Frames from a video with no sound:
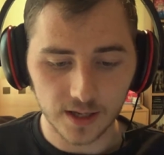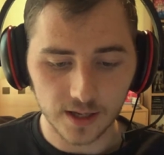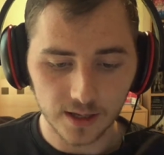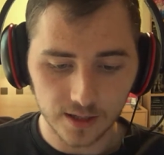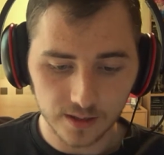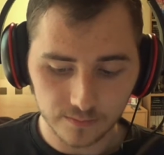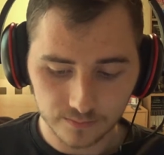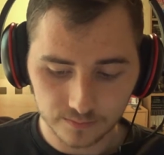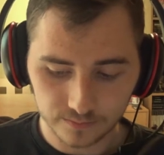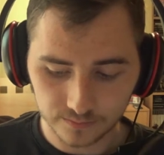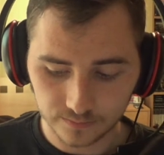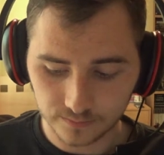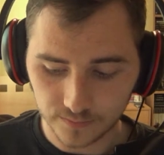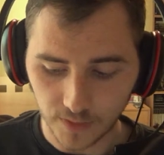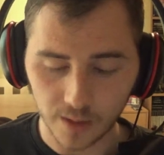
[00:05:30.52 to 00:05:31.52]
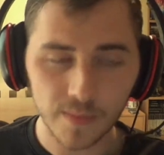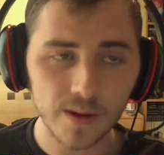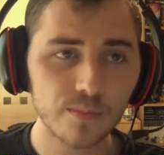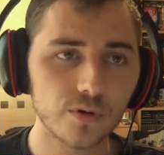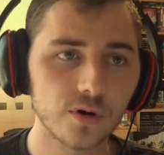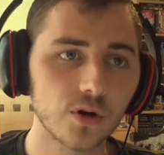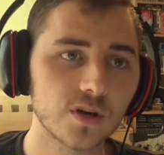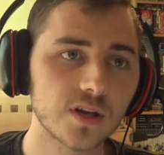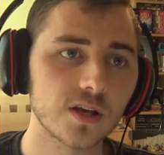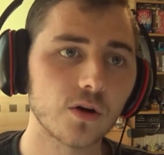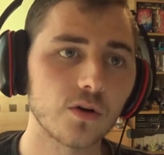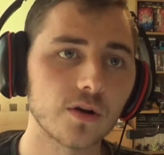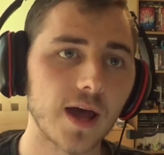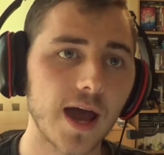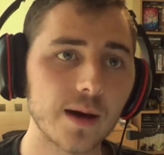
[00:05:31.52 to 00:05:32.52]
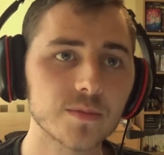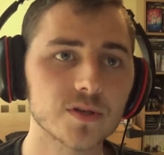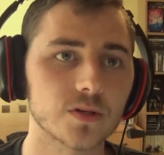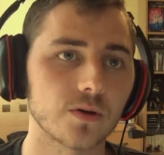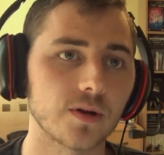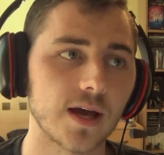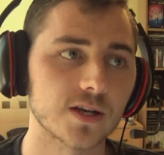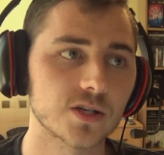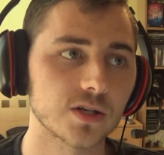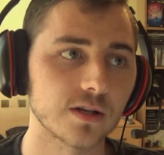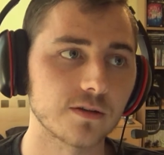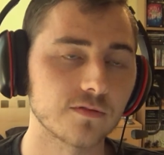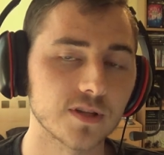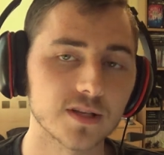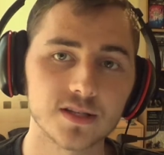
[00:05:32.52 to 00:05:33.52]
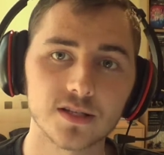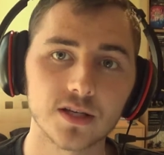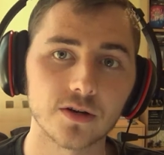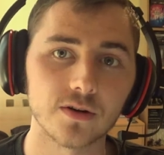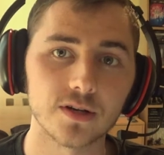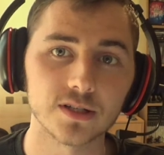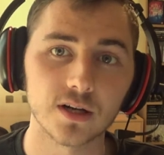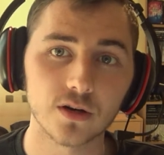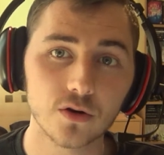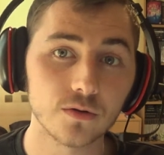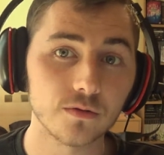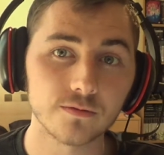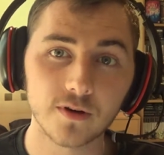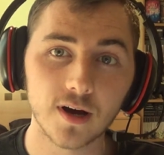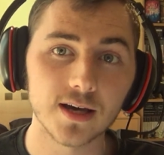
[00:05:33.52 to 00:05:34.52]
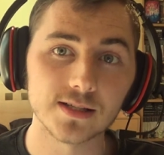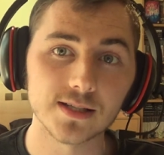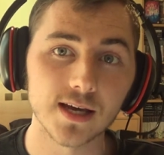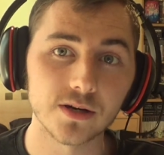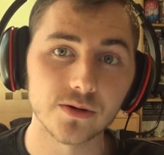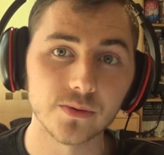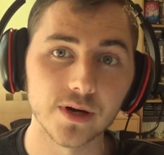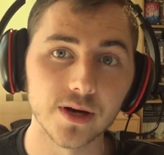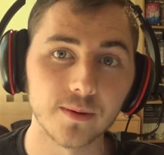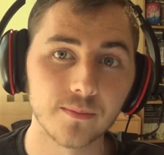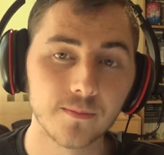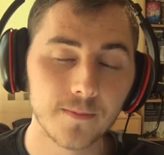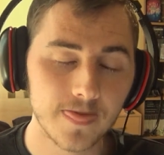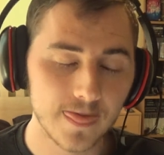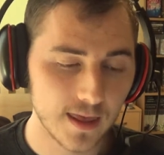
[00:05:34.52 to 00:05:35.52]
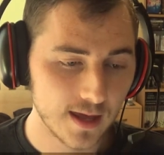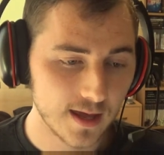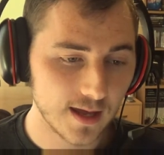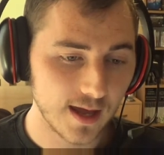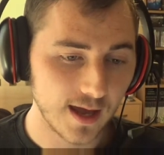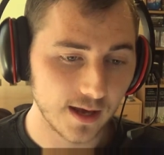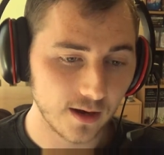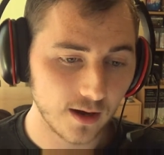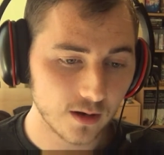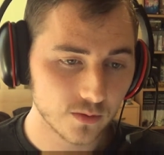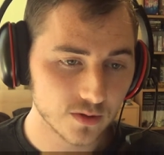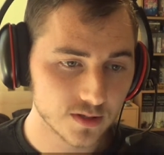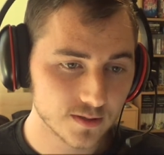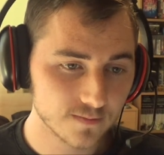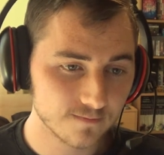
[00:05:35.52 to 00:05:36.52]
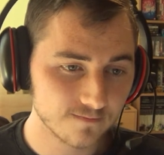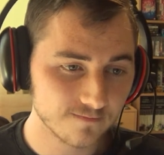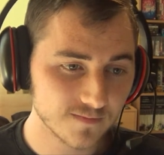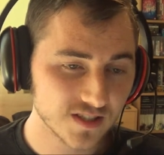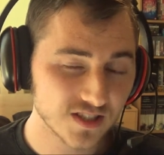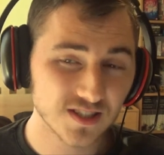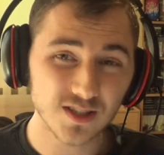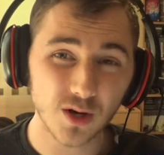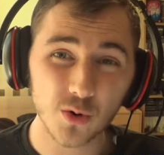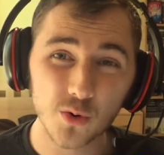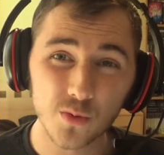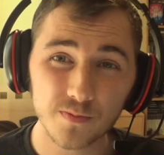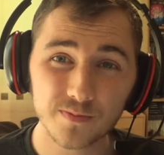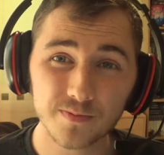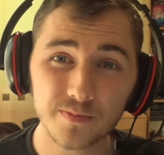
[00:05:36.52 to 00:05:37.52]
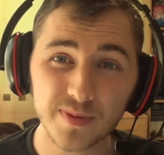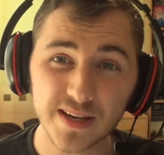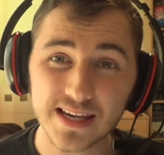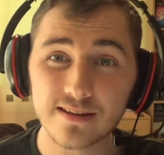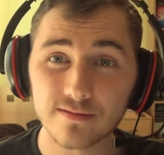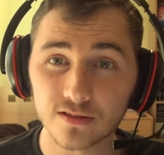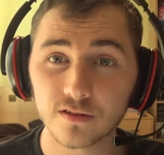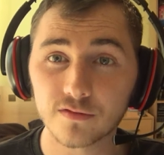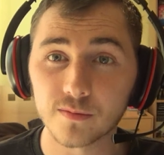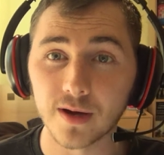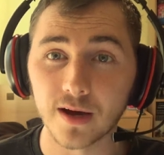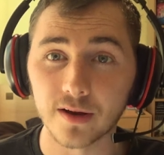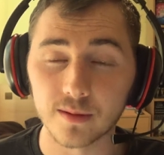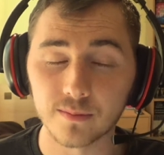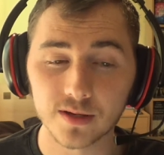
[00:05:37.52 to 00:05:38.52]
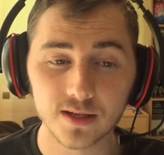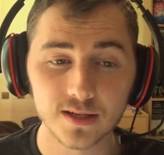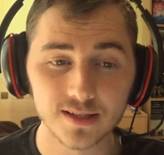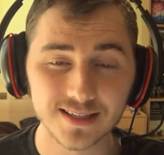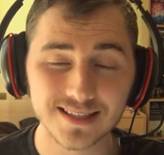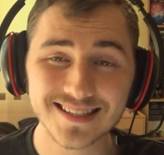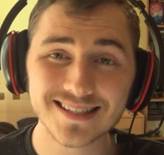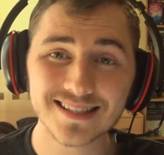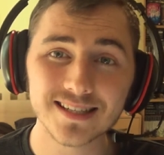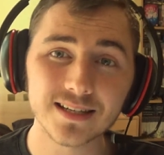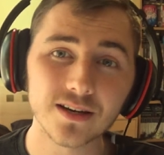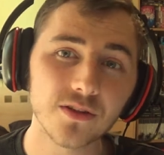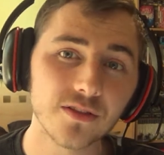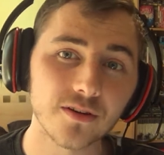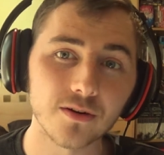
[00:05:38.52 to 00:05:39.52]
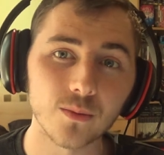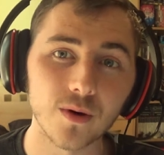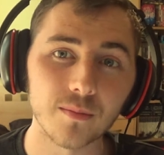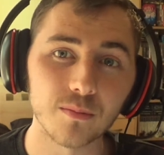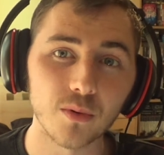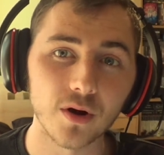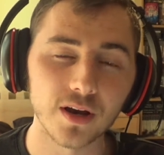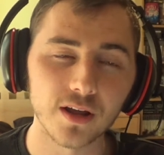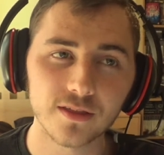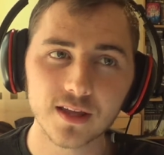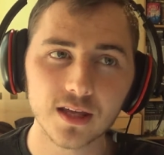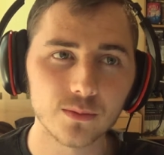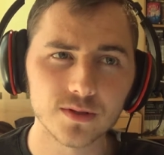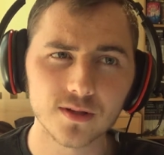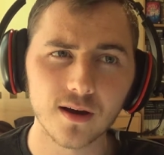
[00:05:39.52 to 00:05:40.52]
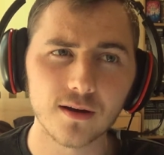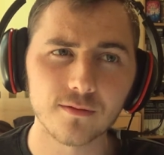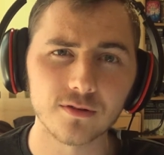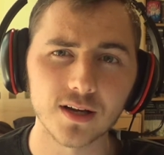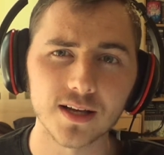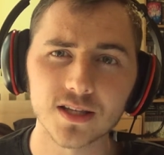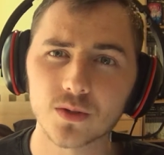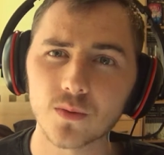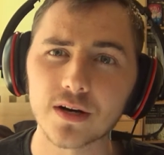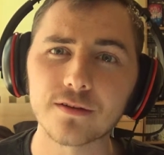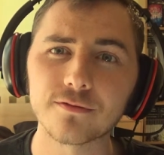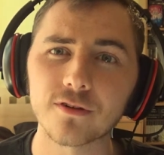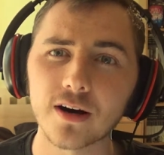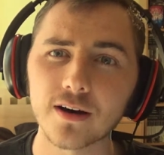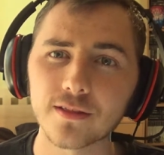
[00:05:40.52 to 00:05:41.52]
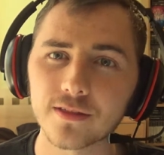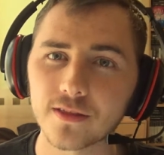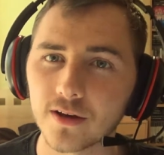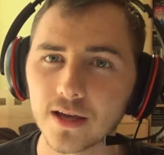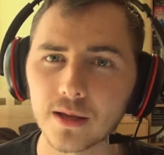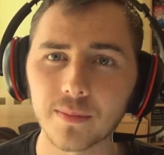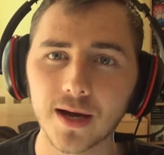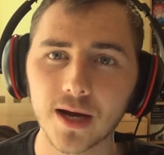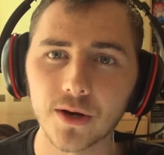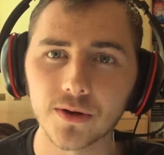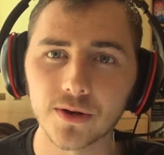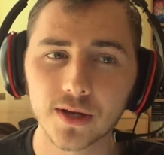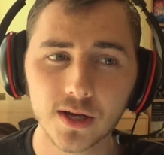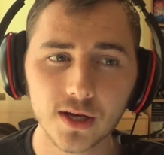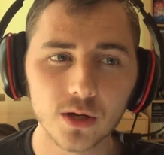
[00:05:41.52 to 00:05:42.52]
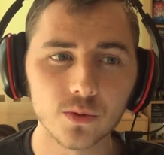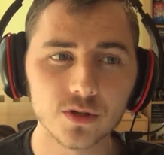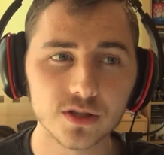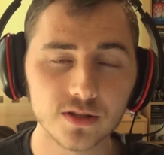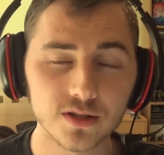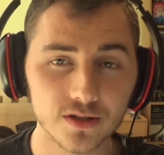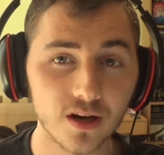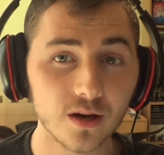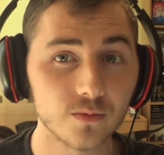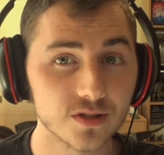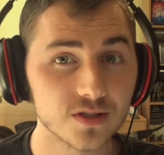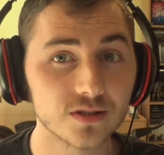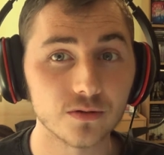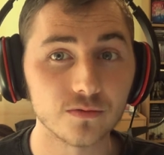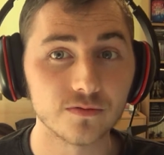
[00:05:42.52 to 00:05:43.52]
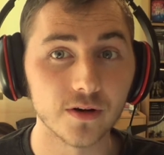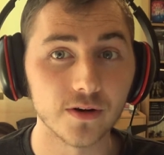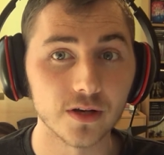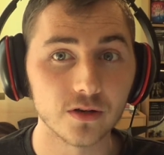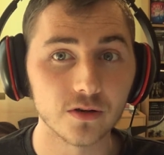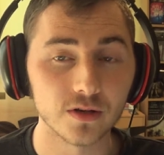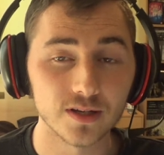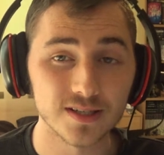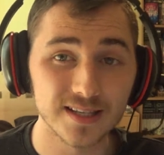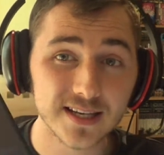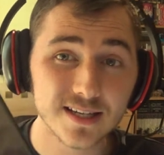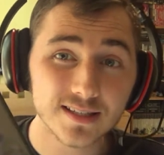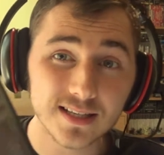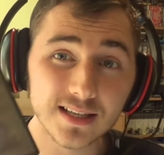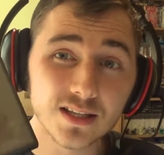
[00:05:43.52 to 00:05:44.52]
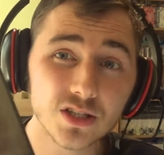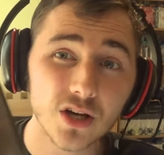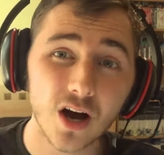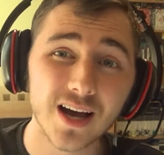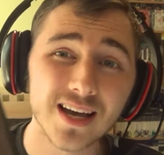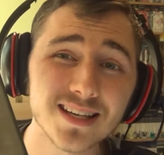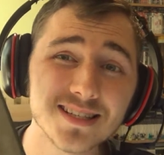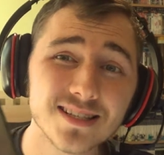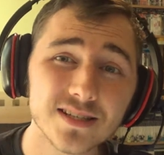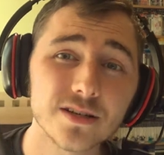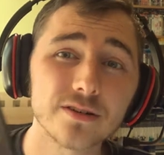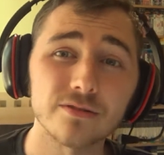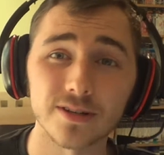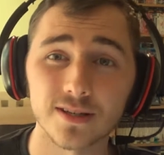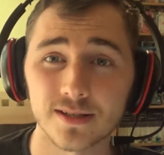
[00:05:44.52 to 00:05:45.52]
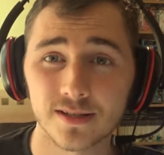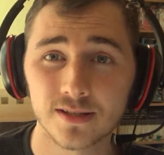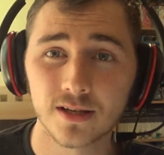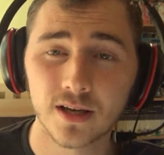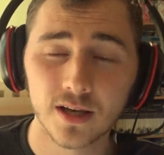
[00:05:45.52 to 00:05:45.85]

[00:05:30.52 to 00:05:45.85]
I remember looking on Amazon actually for this series, and I couldn't find it anywhere. And I was so peeved off about it because I did see it on there at one point. I think it was going for like £25–30, which at the time was still very good because it is the entire series.